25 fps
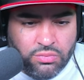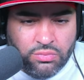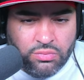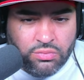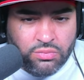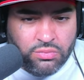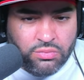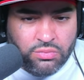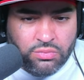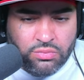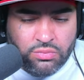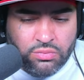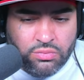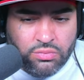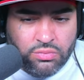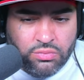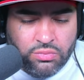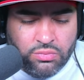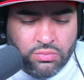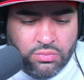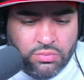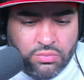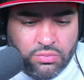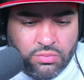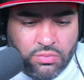But after
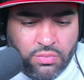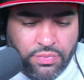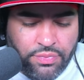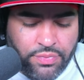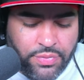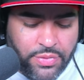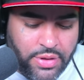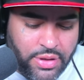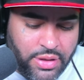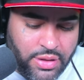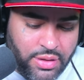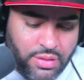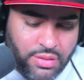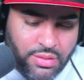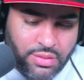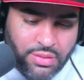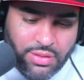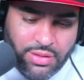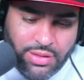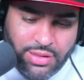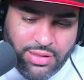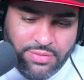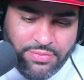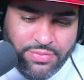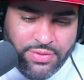the success of their—
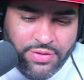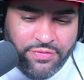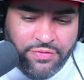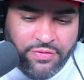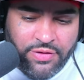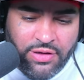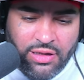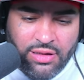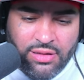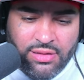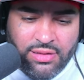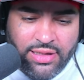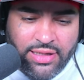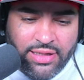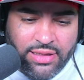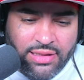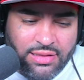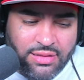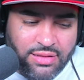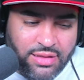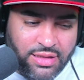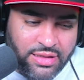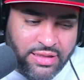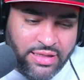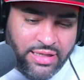I'll be feeling like,
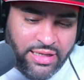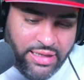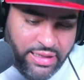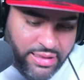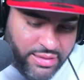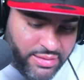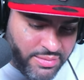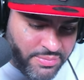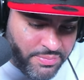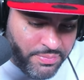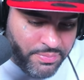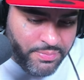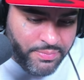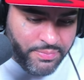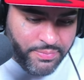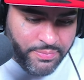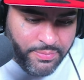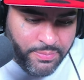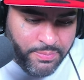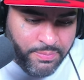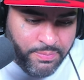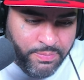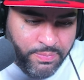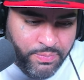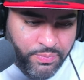again,
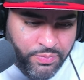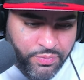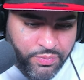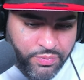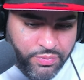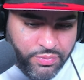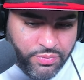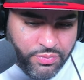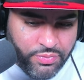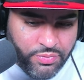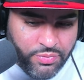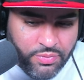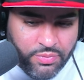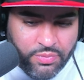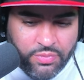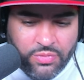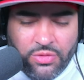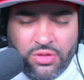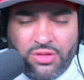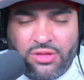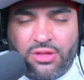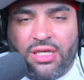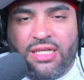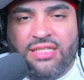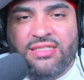
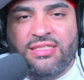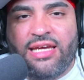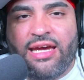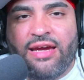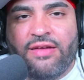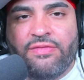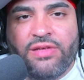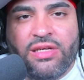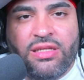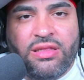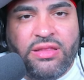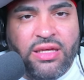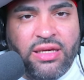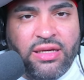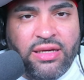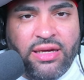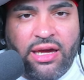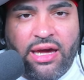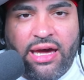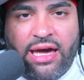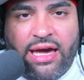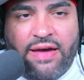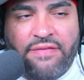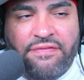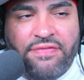does everything
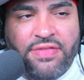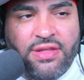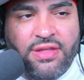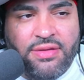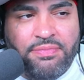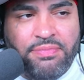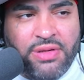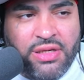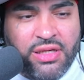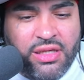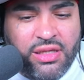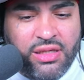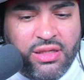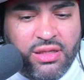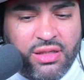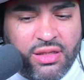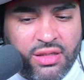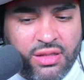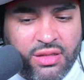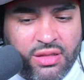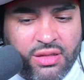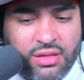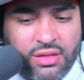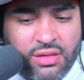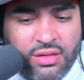have to be
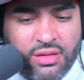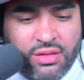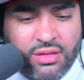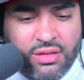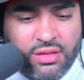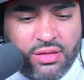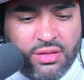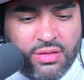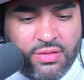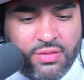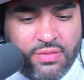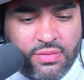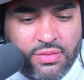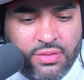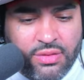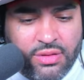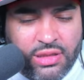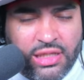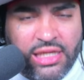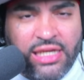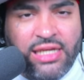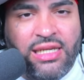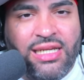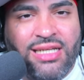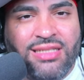
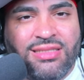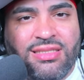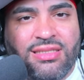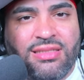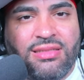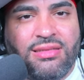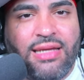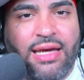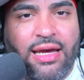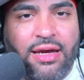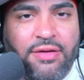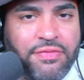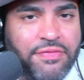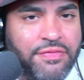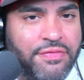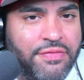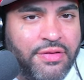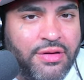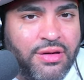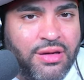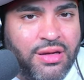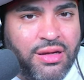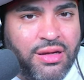leading to death?